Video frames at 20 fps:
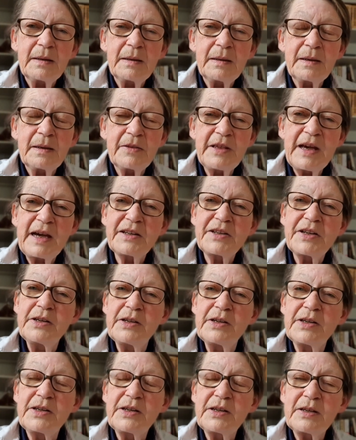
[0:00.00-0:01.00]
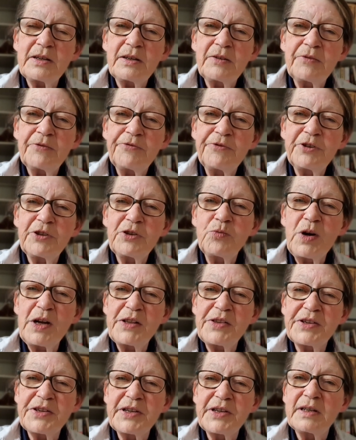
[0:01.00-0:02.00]
That is for the
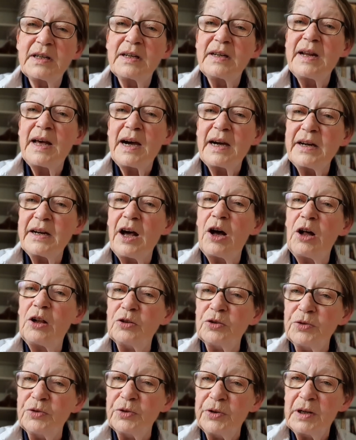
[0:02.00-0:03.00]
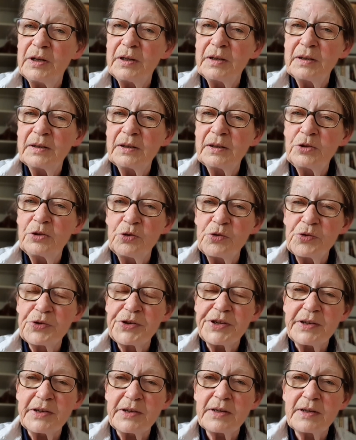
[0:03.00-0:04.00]
ones that are nine hole
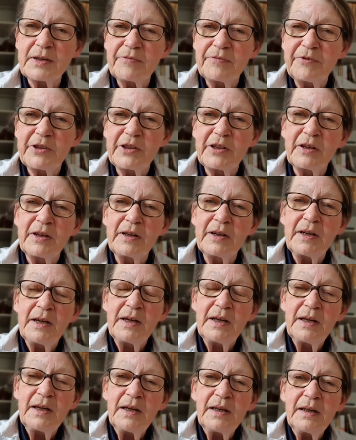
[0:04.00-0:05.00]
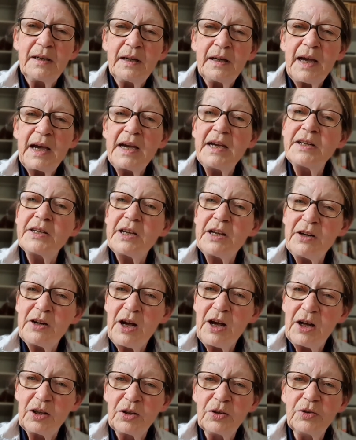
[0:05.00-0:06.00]
courses, for the 18
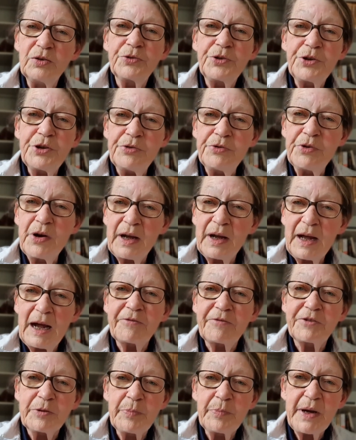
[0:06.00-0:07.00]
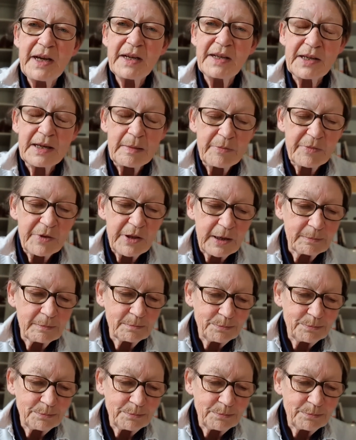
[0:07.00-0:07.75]
hole, you have to pay something.